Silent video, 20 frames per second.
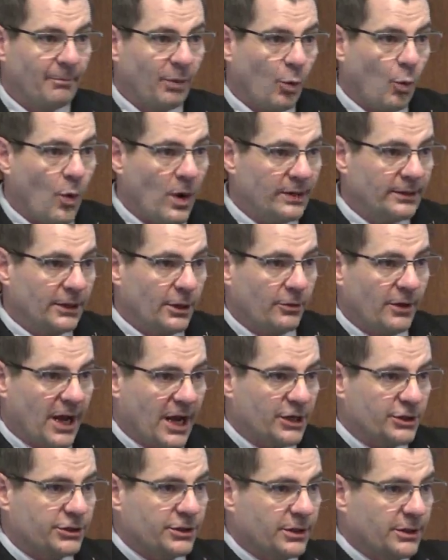Mike
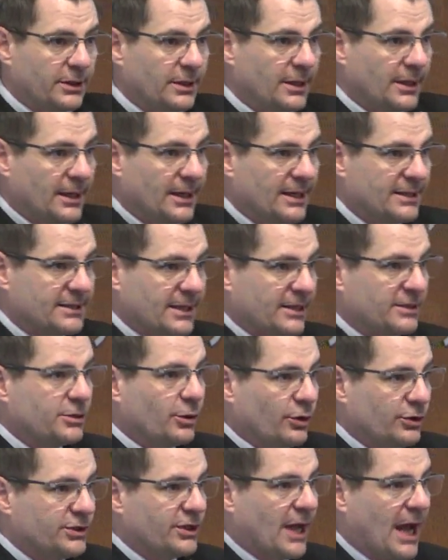Baker, who is the chief
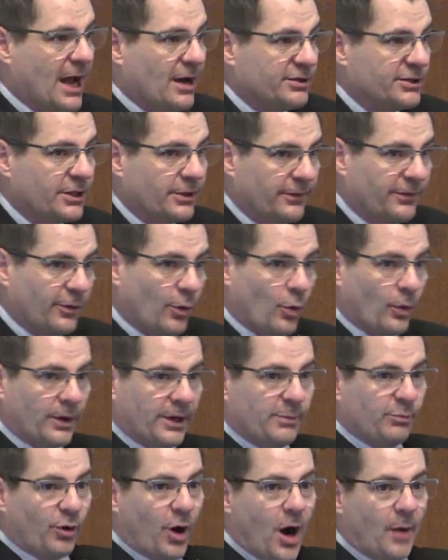officer and
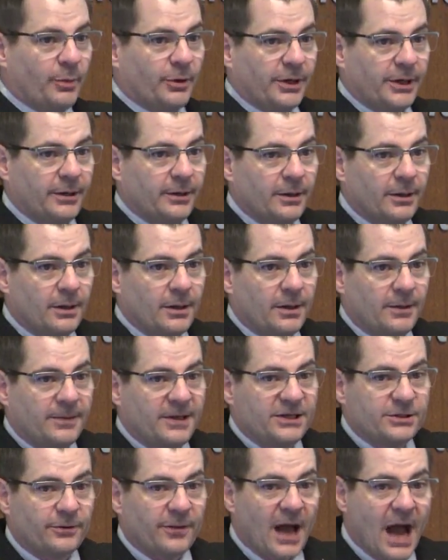director of EMS for
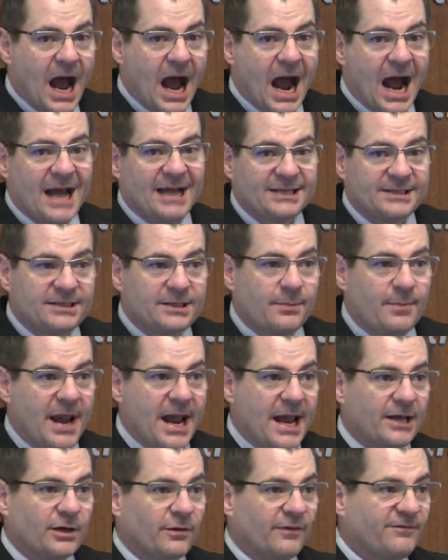the Tulsa Fire
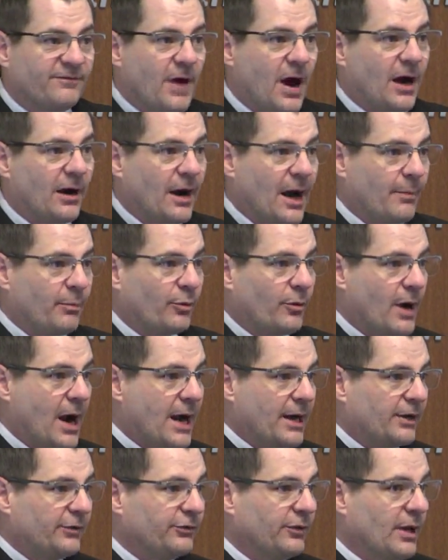Department, says
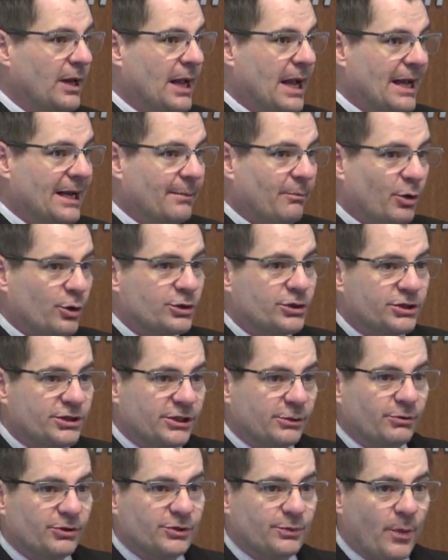when treatment isn't
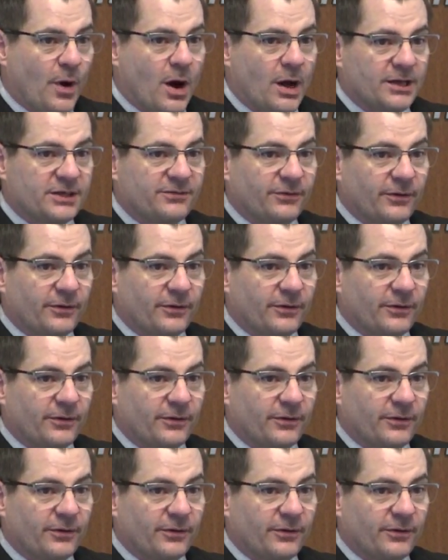available,